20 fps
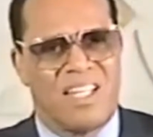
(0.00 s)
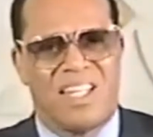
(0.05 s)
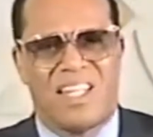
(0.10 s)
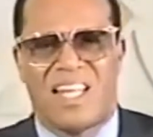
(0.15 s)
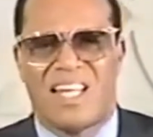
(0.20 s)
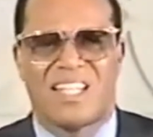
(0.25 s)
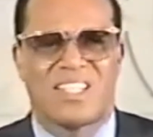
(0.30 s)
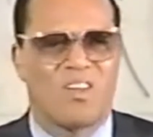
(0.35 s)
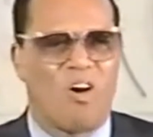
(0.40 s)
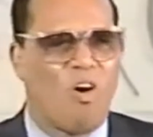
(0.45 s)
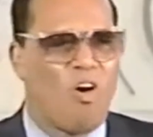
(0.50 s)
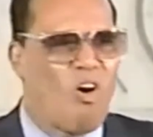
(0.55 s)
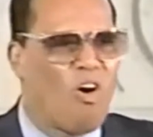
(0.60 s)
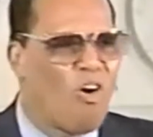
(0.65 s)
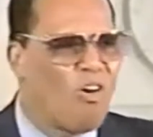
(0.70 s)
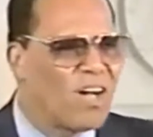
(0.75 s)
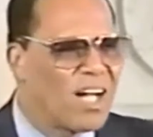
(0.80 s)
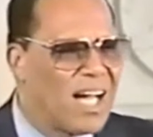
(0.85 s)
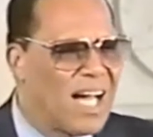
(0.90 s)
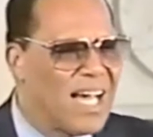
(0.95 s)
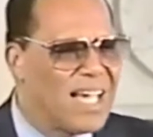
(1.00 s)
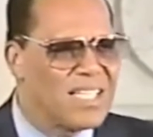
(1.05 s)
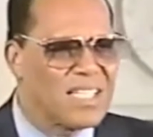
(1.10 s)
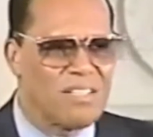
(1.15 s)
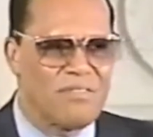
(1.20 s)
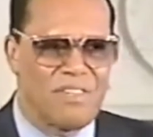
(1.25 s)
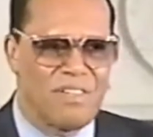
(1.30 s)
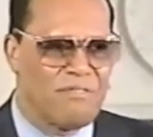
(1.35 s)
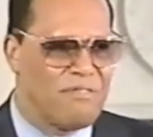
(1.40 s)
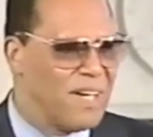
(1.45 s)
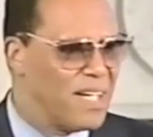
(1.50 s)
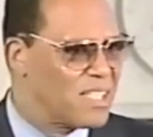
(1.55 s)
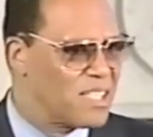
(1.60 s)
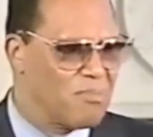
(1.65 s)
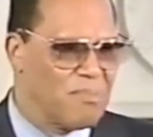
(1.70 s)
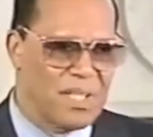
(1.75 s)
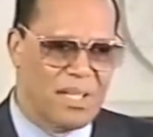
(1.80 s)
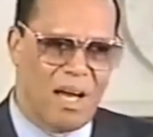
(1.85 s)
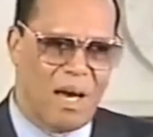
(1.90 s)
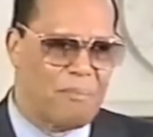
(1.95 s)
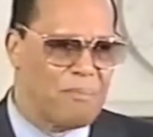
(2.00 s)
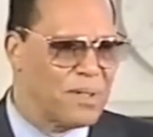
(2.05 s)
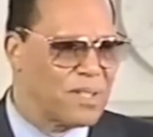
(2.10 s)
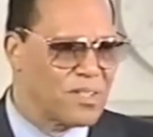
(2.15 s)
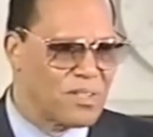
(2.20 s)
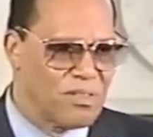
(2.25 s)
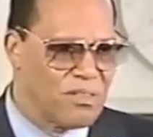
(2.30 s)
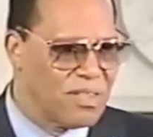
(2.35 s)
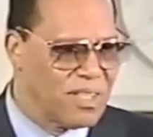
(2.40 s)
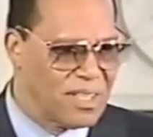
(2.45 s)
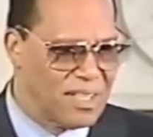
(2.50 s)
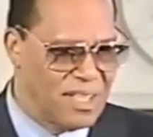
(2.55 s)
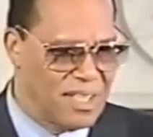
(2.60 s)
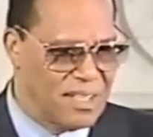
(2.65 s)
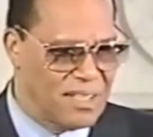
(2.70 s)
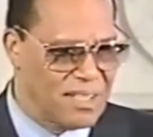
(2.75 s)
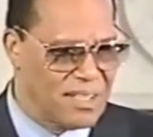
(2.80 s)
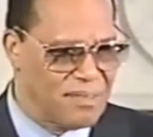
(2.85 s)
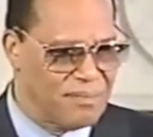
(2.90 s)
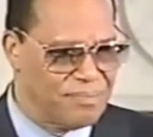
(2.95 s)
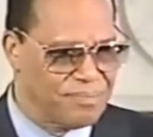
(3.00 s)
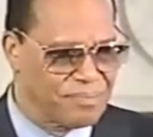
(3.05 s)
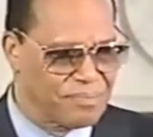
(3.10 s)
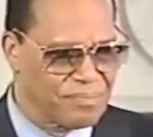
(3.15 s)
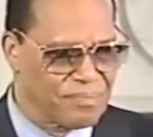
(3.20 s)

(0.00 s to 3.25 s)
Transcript: There's all kinds of investment opportunities.